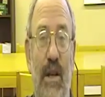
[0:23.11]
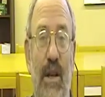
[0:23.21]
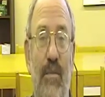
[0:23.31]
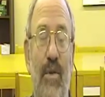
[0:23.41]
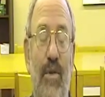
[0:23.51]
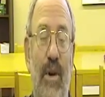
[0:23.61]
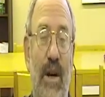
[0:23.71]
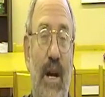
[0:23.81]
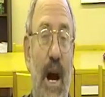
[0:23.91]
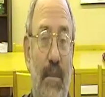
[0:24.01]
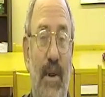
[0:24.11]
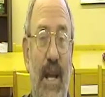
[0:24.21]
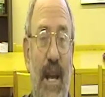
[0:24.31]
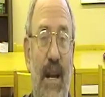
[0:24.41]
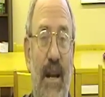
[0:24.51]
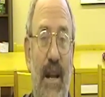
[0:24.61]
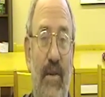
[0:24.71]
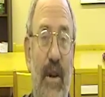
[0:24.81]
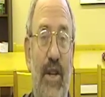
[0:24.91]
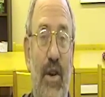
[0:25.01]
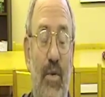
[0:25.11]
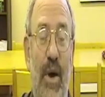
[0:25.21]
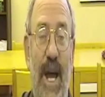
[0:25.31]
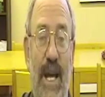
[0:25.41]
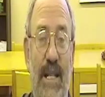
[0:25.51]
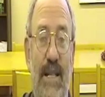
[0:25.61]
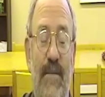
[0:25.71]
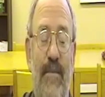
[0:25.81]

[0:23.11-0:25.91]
in more complicated and richer ways.